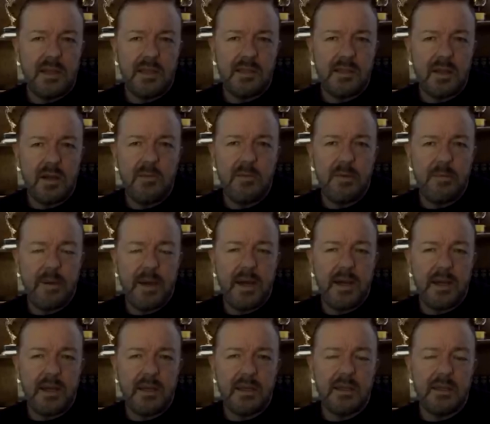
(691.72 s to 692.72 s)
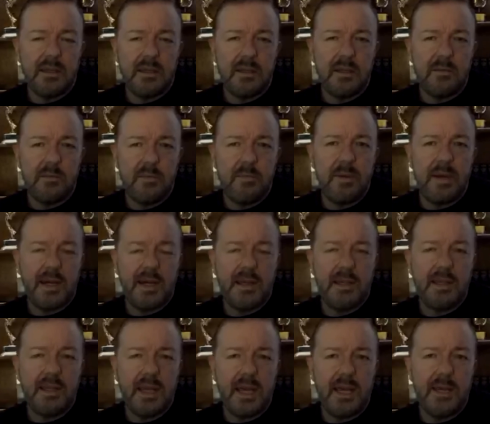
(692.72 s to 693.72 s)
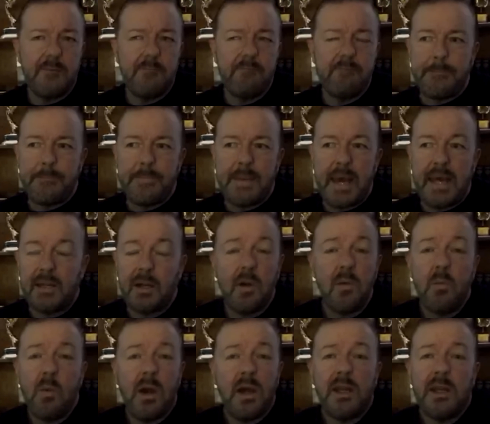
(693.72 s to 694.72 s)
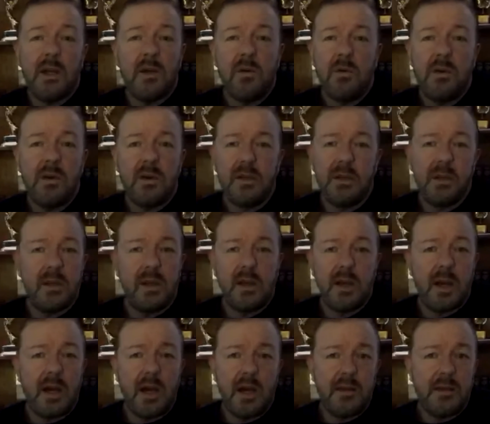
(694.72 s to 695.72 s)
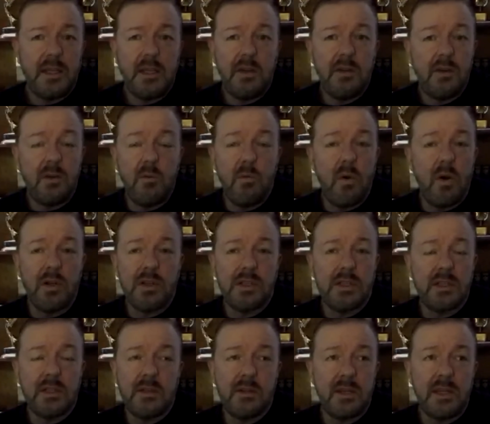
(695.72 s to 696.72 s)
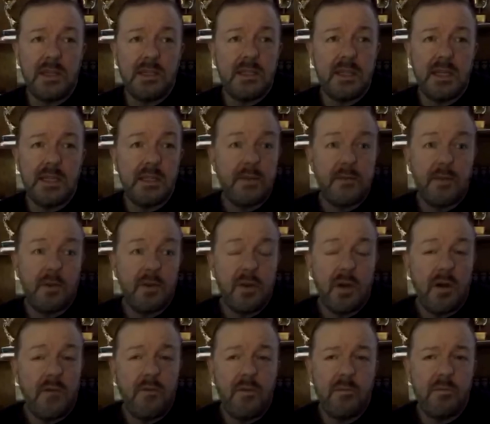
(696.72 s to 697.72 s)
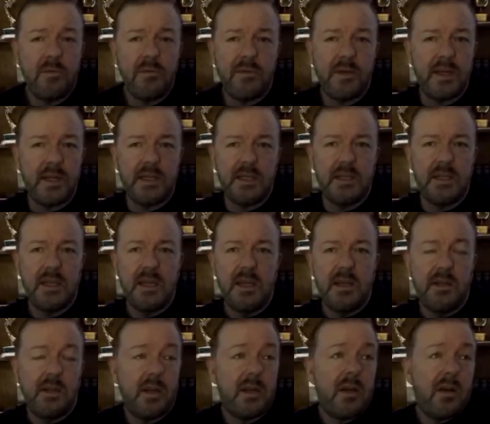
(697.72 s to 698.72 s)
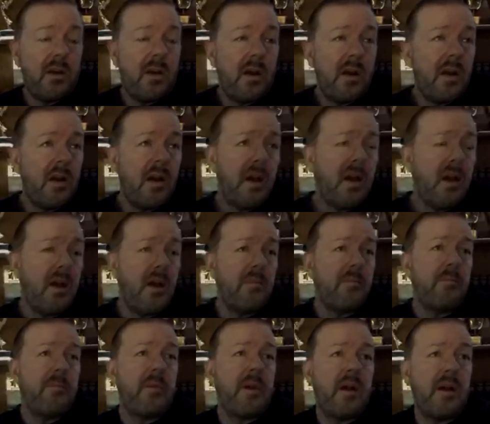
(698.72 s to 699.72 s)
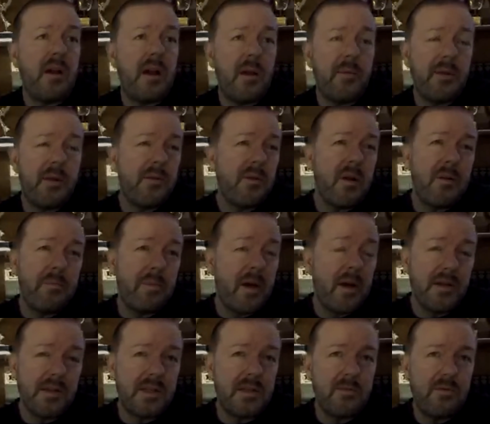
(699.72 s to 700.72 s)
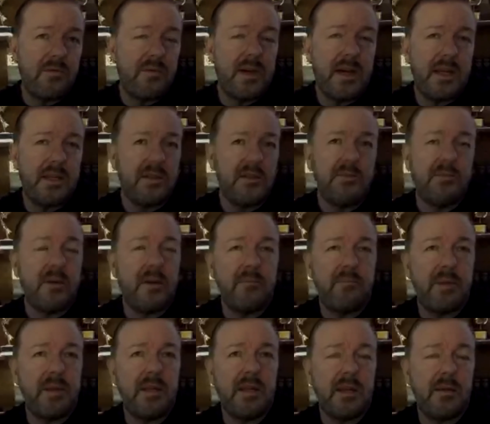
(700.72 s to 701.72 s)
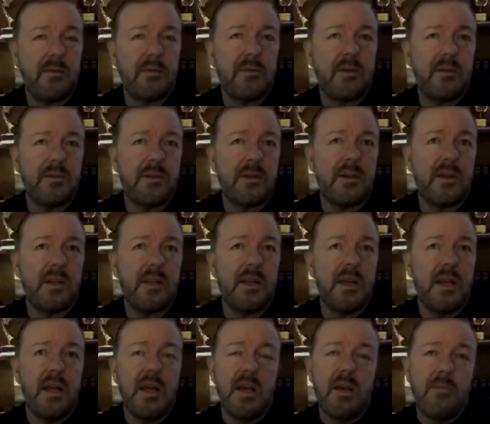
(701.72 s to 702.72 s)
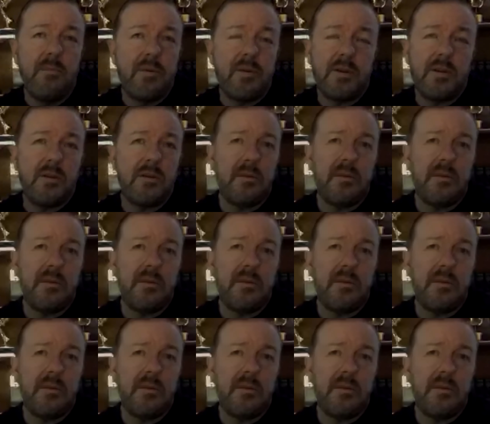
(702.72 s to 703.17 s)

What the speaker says: got me back in the game. And I think you can watch these things if you're not a football fan. Like I'm not a basketball fan. I've been a couple of times and I like it, but